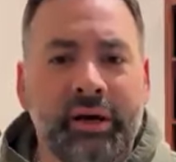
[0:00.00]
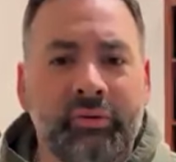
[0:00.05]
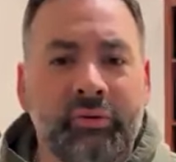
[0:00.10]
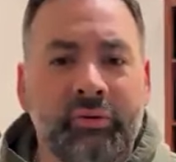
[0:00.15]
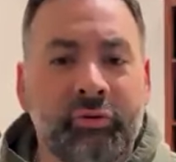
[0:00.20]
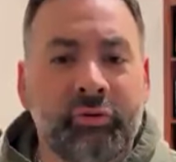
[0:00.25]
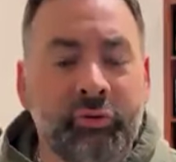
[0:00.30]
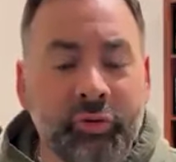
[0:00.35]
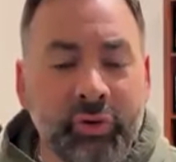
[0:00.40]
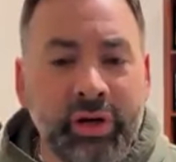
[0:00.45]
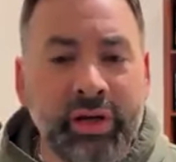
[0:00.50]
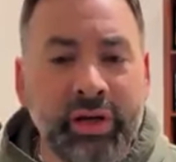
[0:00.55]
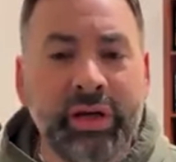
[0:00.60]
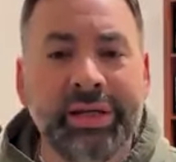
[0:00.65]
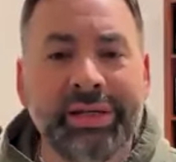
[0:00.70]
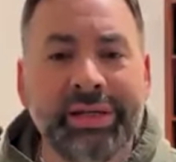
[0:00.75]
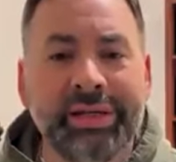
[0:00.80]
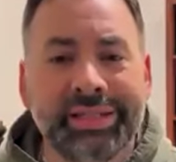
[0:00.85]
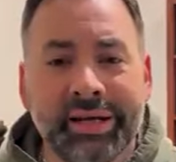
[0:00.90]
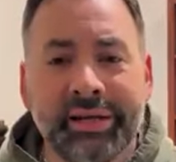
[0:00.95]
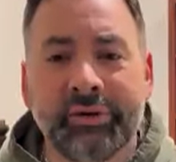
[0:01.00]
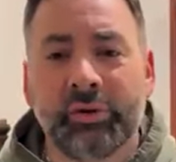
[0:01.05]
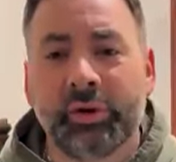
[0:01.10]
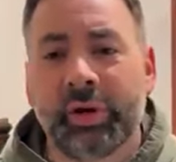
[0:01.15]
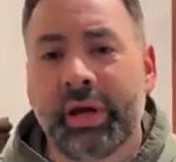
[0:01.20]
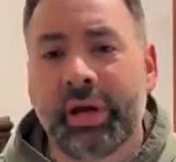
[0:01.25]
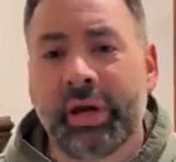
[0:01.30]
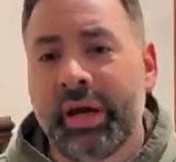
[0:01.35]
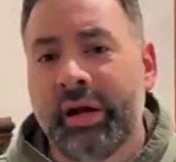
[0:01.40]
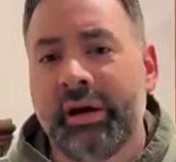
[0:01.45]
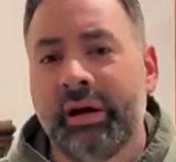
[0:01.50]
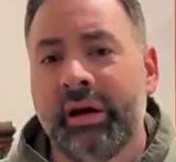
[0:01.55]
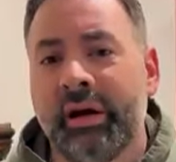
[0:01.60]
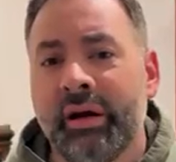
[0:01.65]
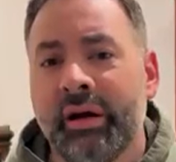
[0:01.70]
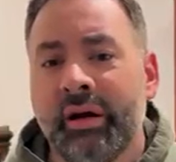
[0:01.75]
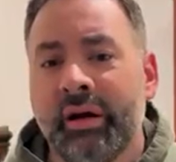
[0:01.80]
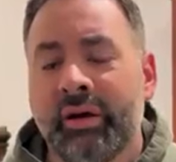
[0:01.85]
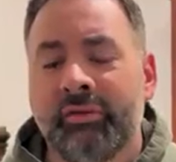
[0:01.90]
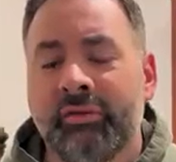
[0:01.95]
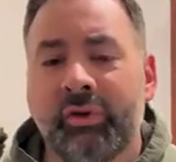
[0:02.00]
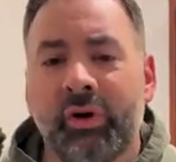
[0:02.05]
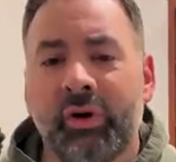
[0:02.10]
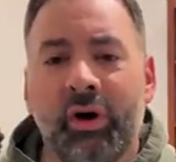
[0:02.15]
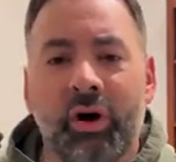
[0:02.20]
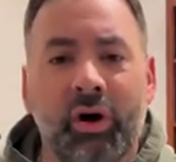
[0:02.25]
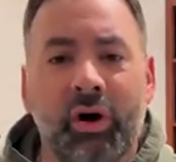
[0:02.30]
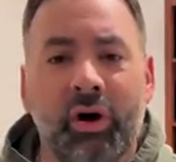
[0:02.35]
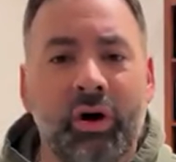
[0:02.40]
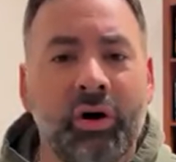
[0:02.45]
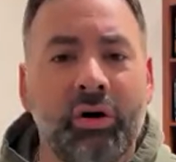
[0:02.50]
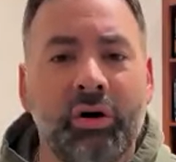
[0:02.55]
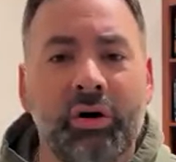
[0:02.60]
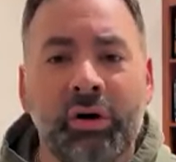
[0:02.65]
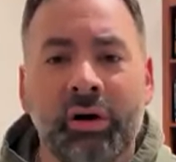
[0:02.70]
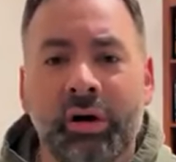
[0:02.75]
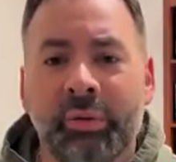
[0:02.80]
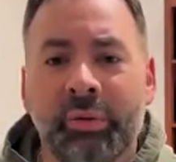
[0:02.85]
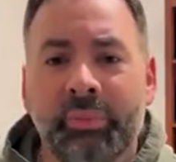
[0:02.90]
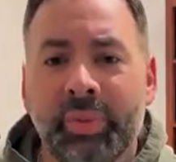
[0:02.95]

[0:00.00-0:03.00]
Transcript: free dental care for all